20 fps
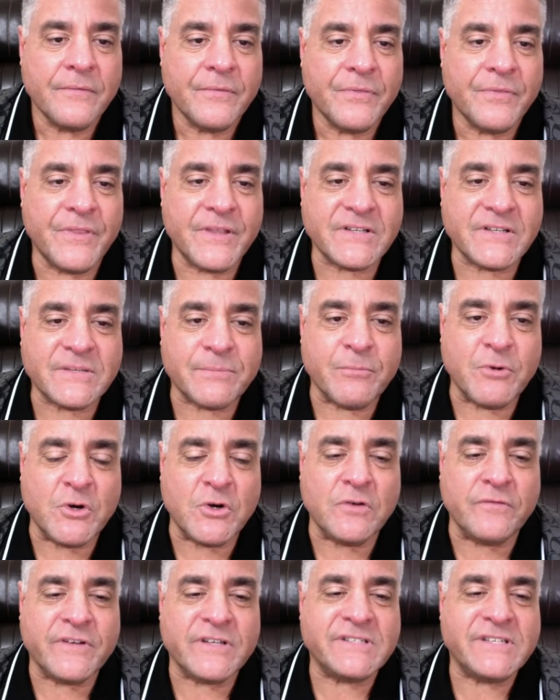This
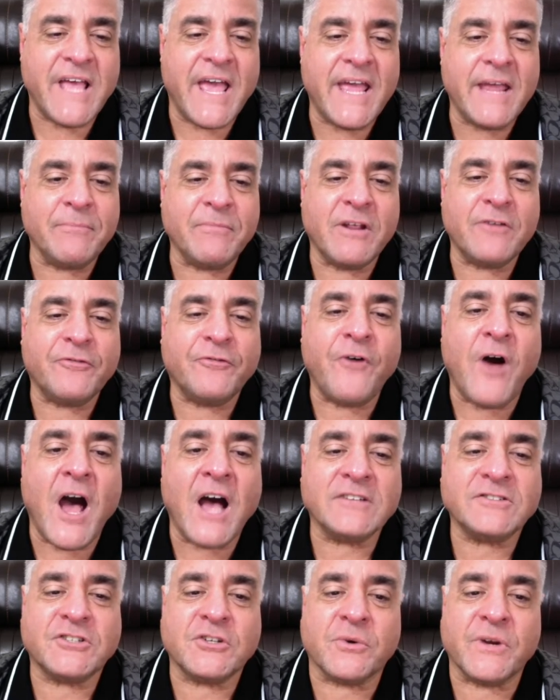move is aimed at
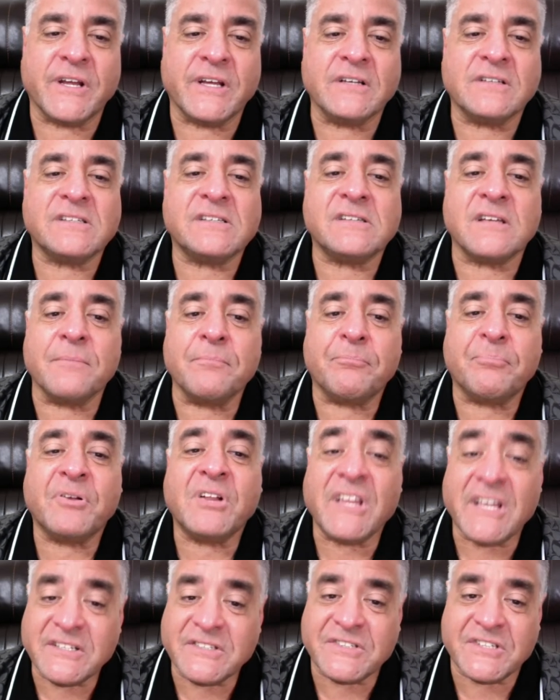fostering
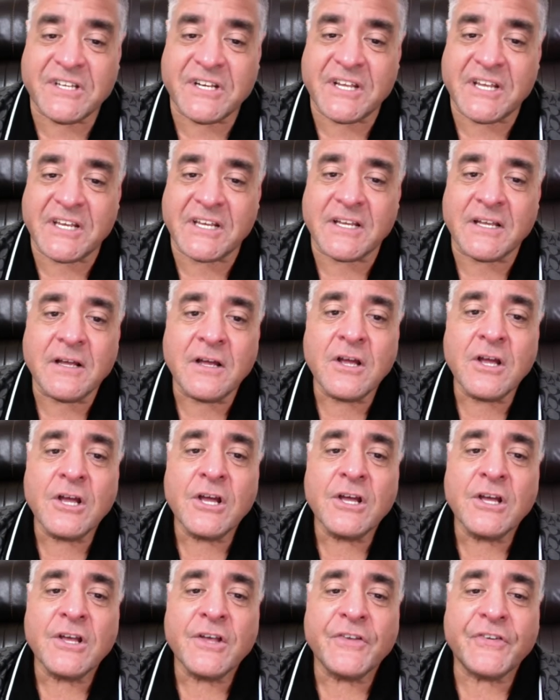simplicity,
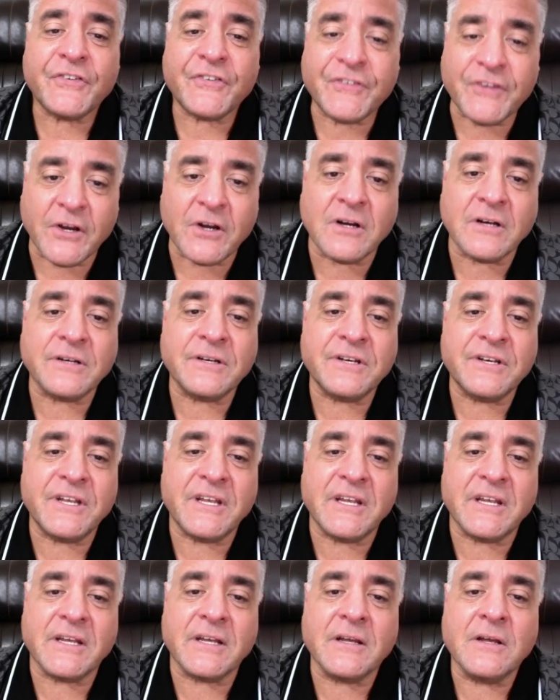
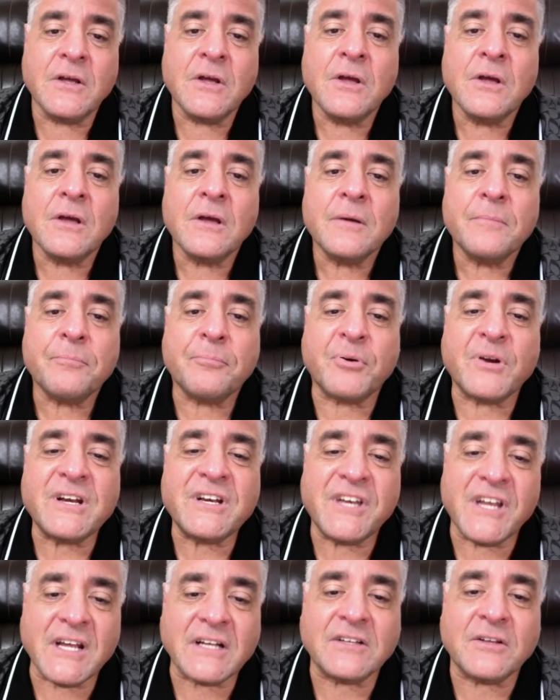certainty,
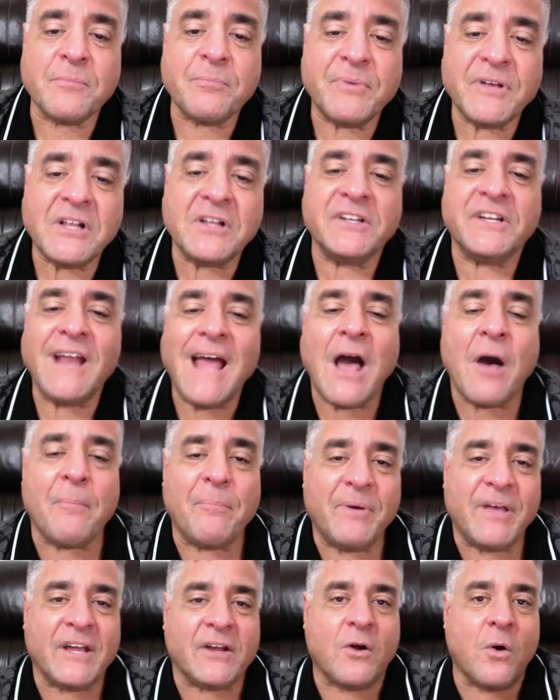predictability. You know how
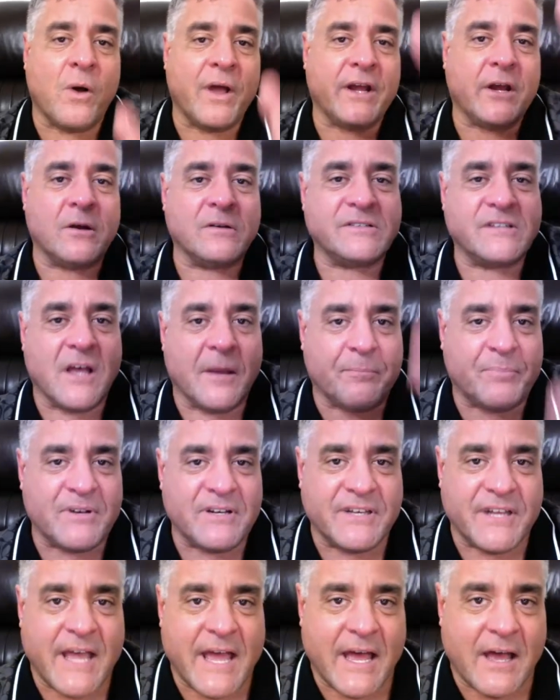Bitcoin goes up and
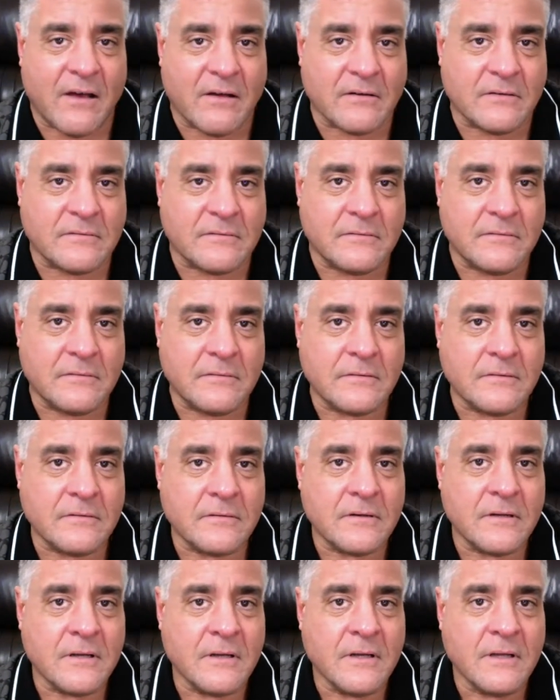down,
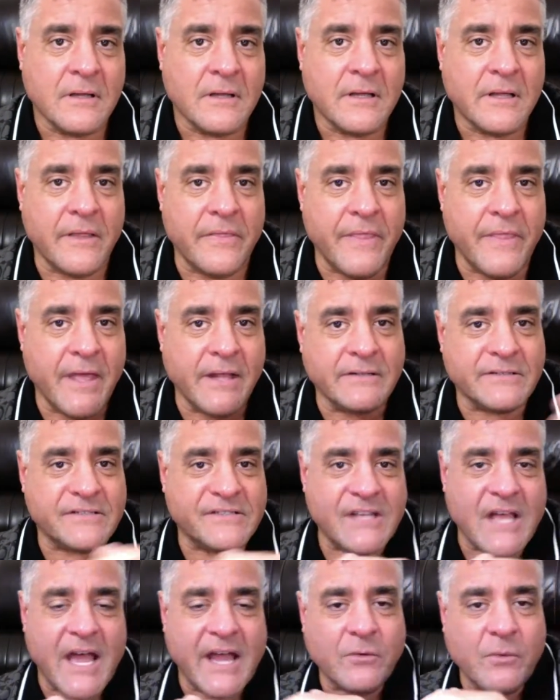and then
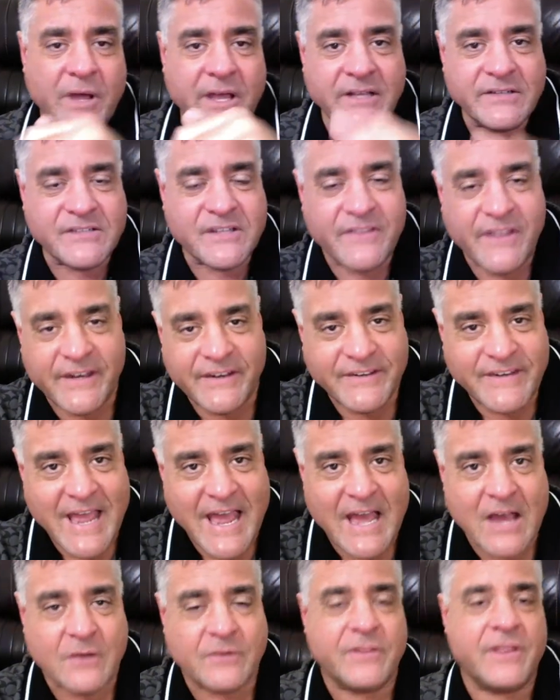sideways, and then
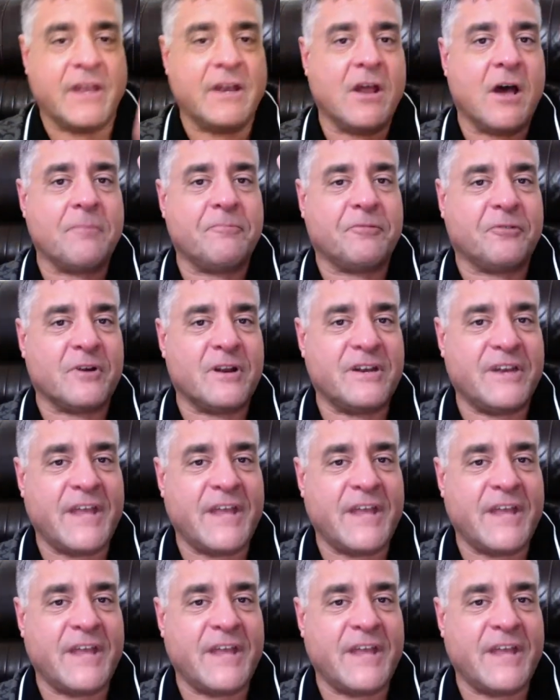down, and then up for a